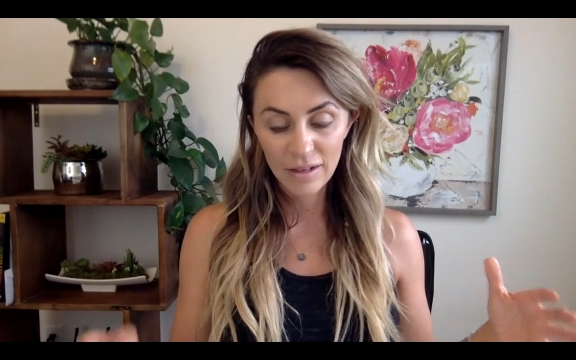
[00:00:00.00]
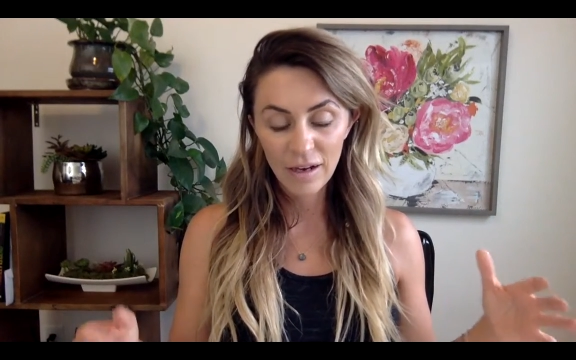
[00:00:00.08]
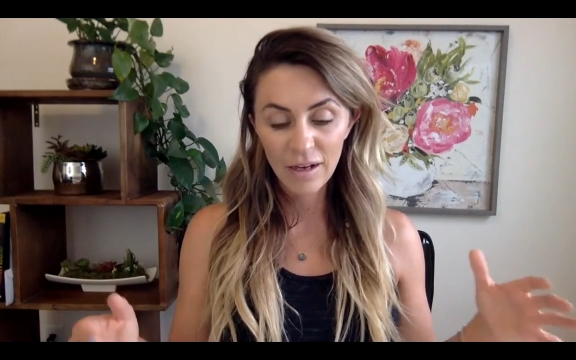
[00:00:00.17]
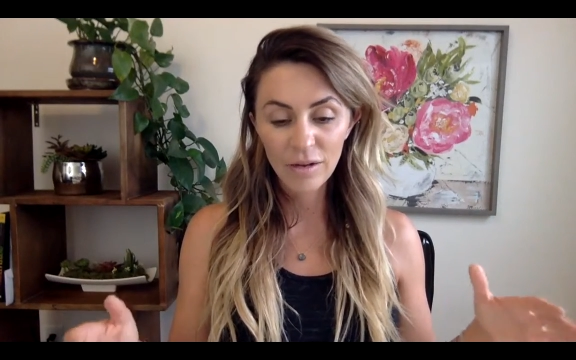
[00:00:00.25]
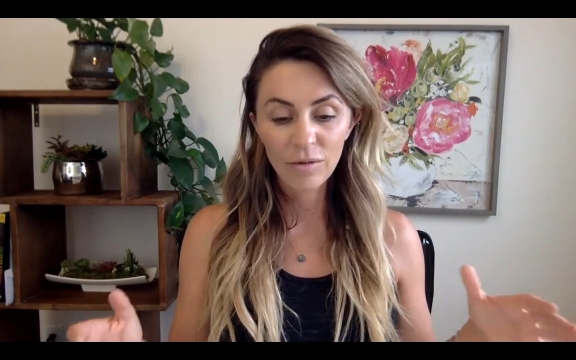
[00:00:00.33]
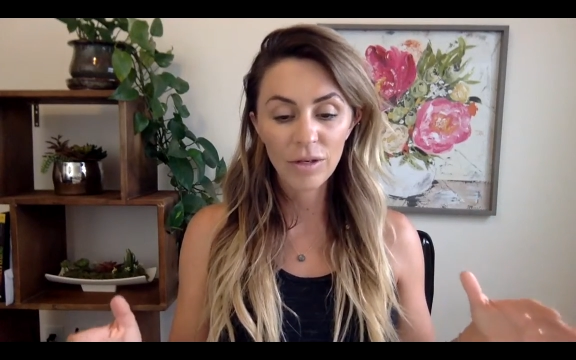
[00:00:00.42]

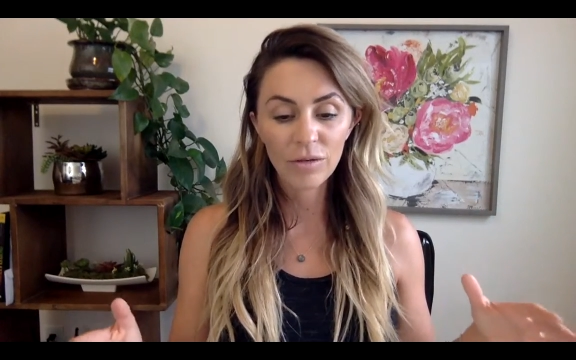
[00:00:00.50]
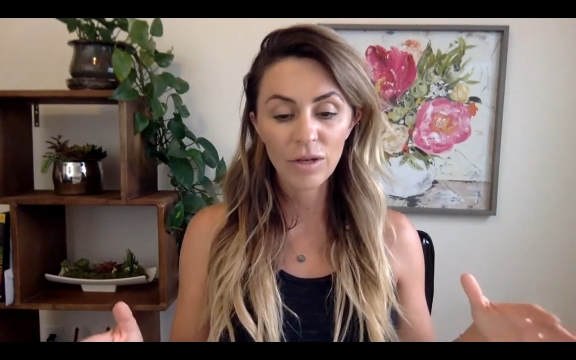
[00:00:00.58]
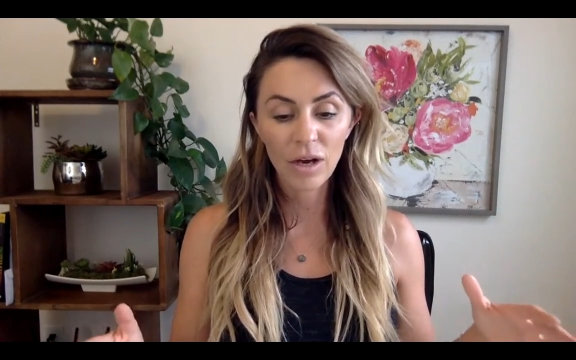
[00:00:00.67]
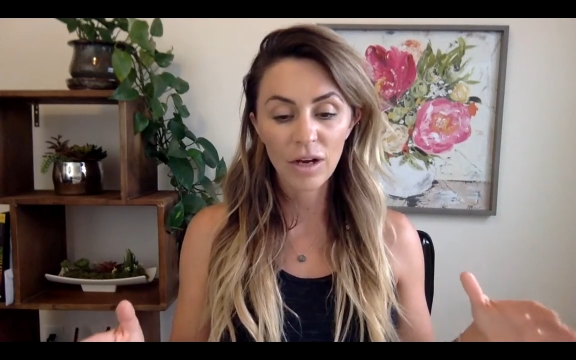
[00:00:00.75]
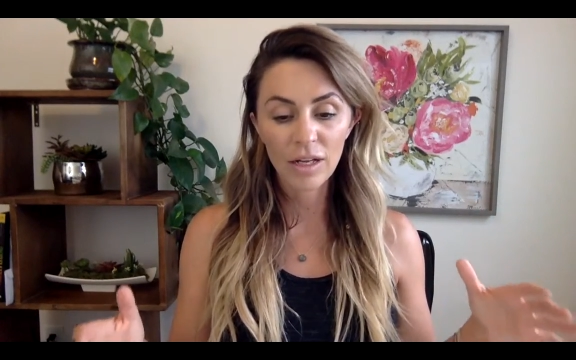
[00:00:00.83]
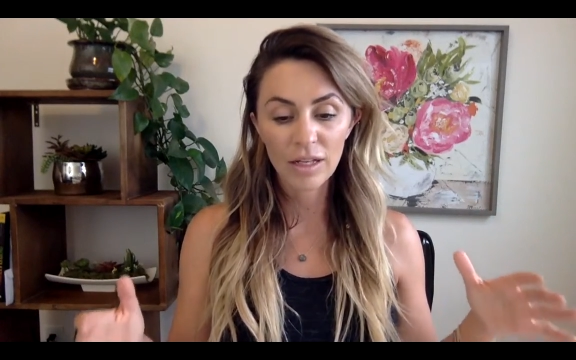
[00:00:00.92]
I know in
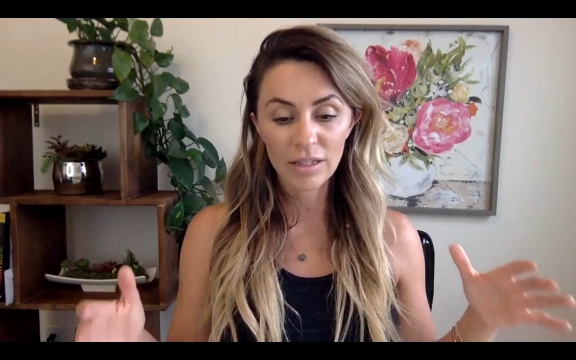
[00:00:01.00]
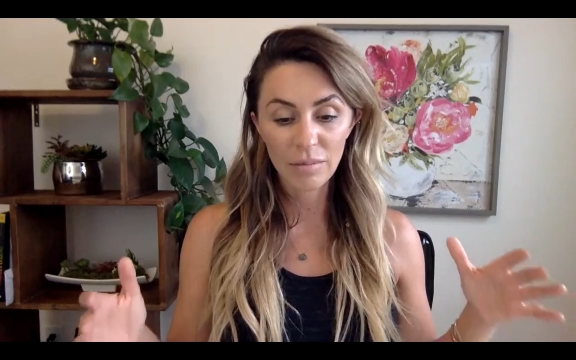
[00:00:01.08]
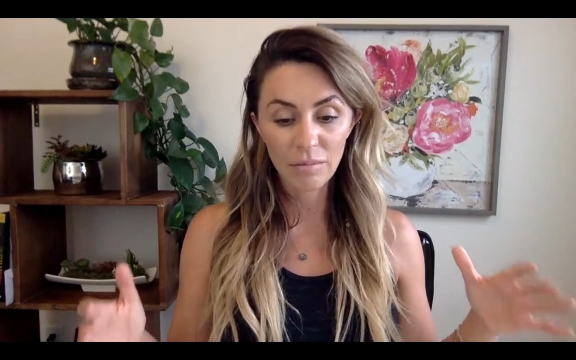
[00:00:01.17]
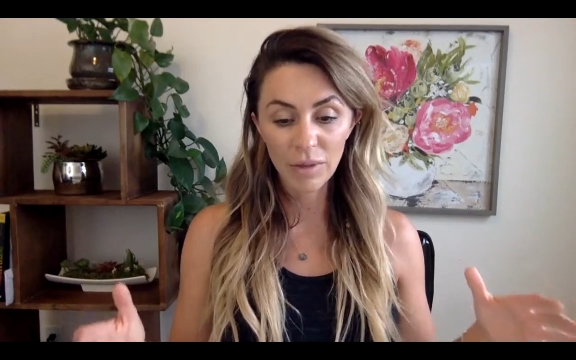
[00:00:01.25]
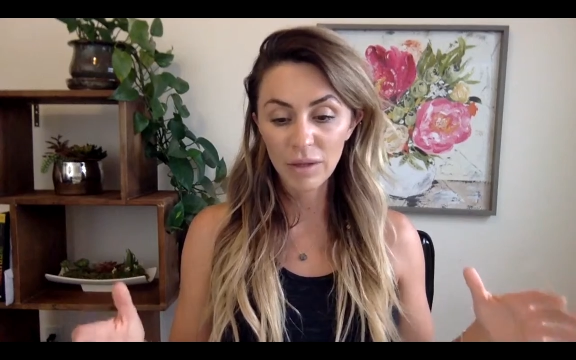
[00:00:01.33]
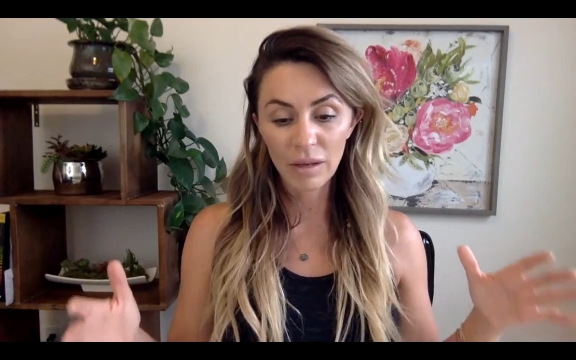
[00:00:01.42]
Utah, it's
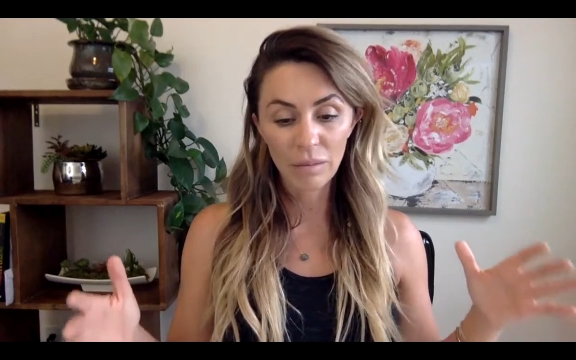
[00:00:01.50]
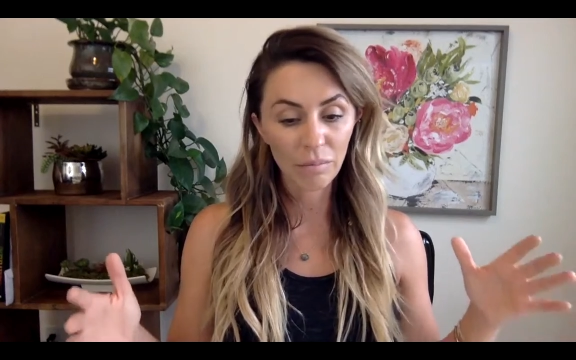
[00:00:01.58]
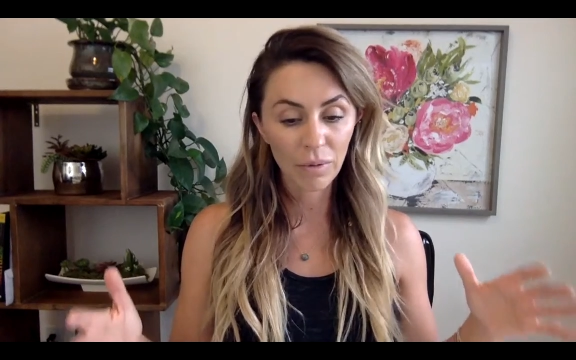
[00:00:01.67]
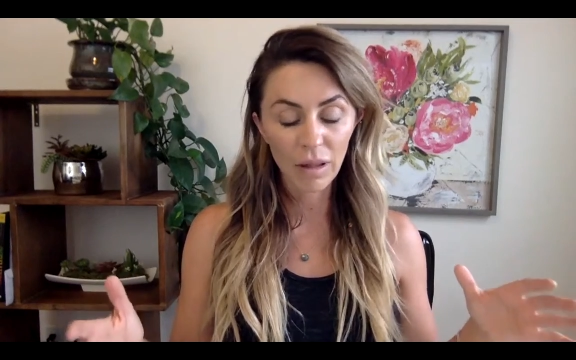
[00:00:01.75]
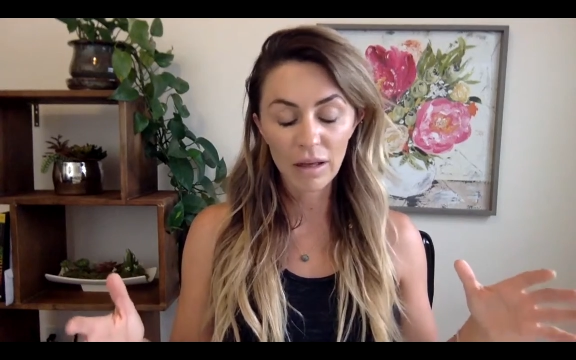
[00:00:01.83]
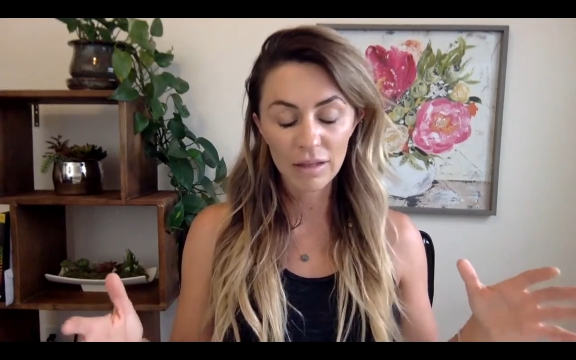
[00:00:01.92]
1 million
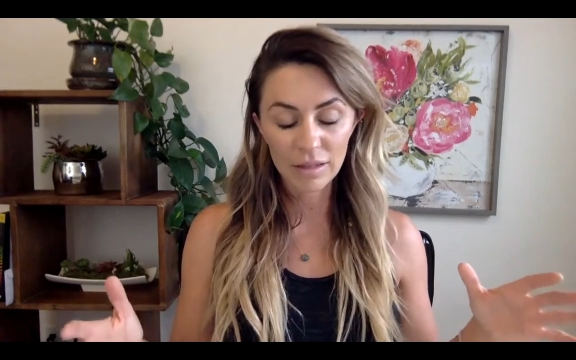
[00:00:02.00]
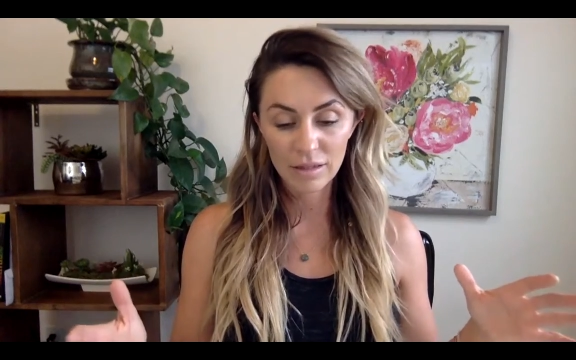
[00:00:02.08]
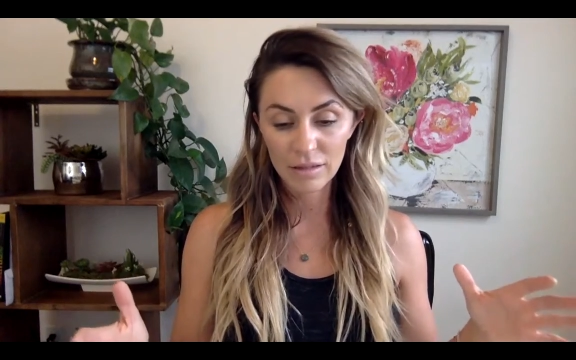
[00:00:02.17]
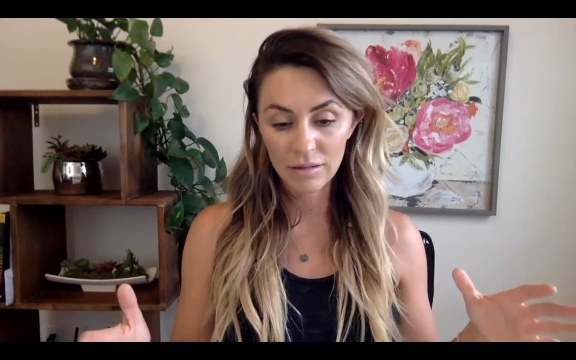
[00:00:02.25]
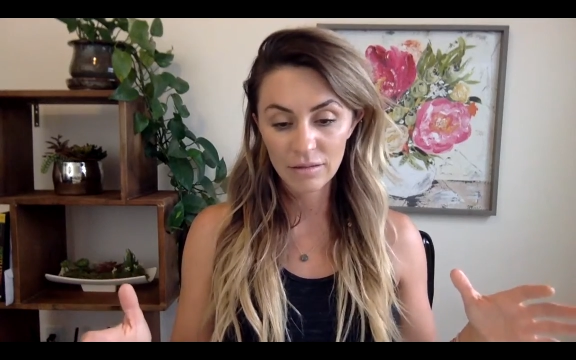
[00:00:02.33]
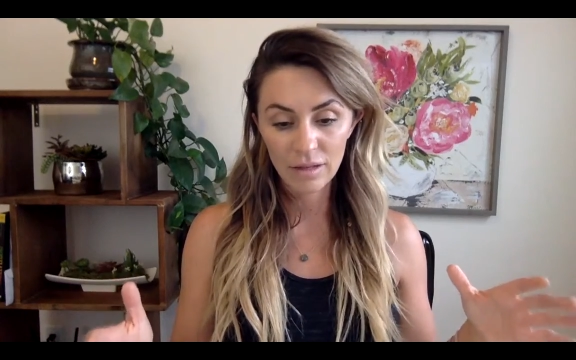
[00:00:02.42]
plus,